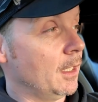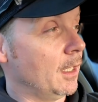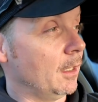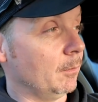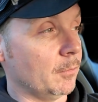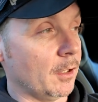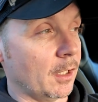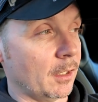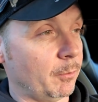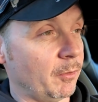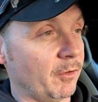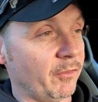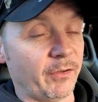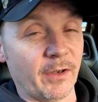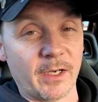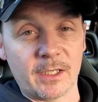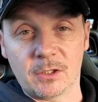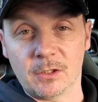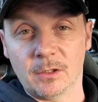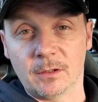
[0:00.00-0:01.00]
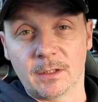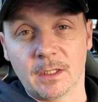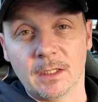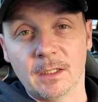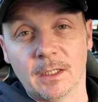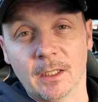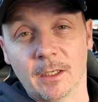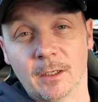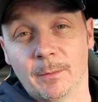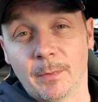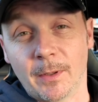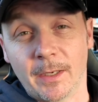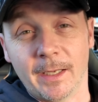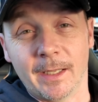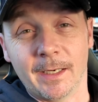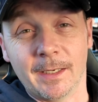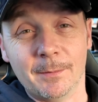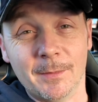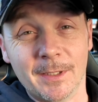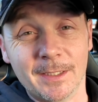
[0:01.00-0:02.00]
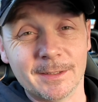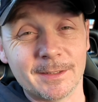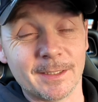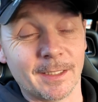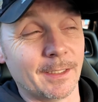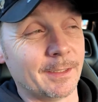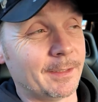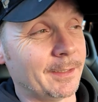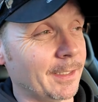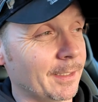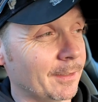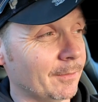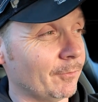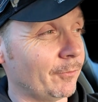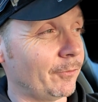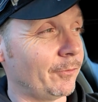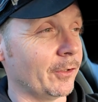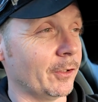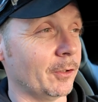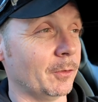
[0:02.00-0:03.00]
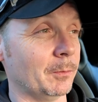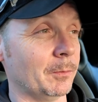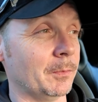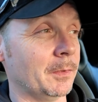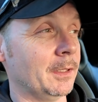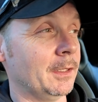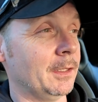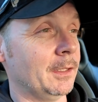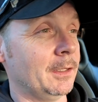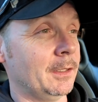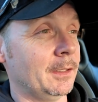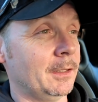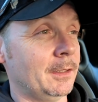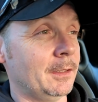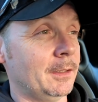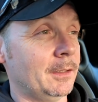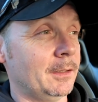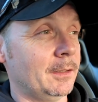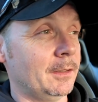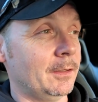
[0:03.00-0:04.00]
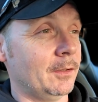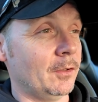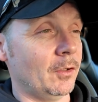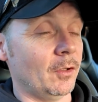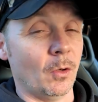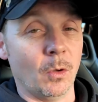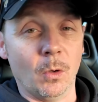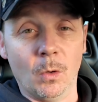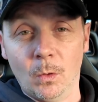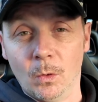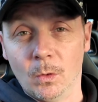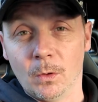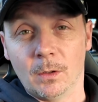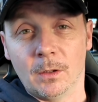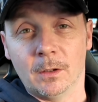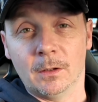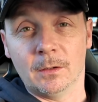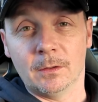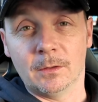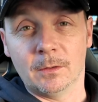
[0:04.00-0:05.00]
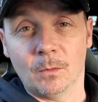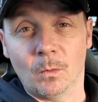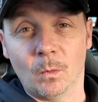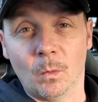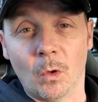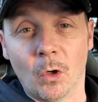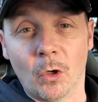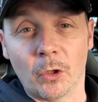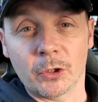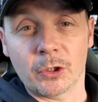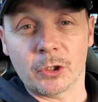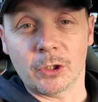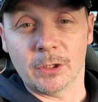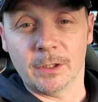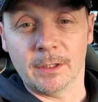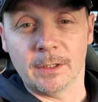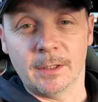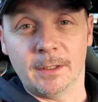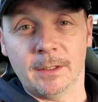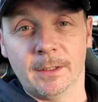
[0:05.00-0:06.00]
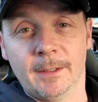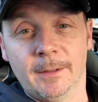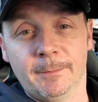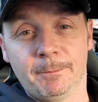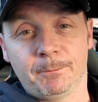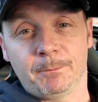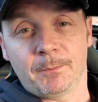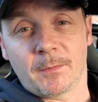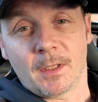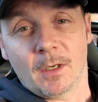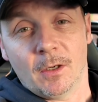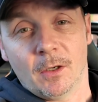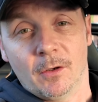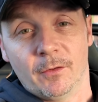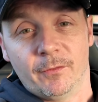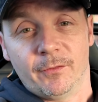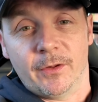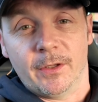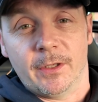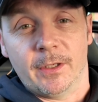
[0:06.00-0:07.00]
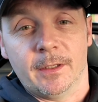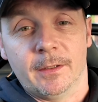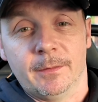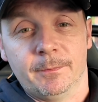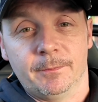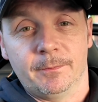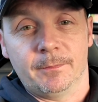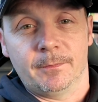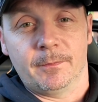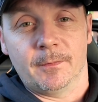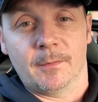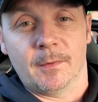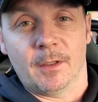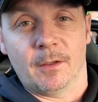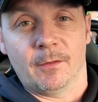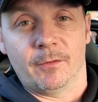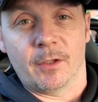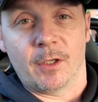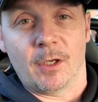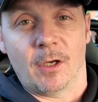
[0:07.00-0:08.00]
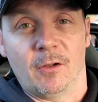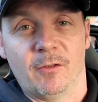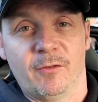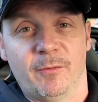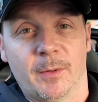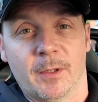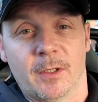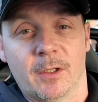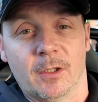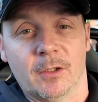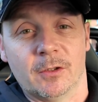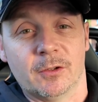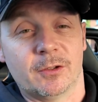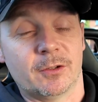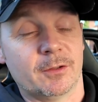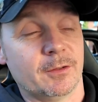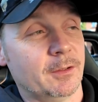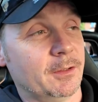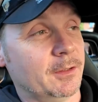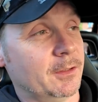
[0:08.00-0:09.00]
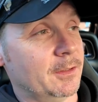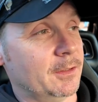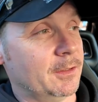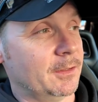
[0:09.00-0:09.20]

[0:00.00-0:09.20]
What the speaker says: I'm not a professional detailer by any means, and I didn't film the whole wash of the Golf because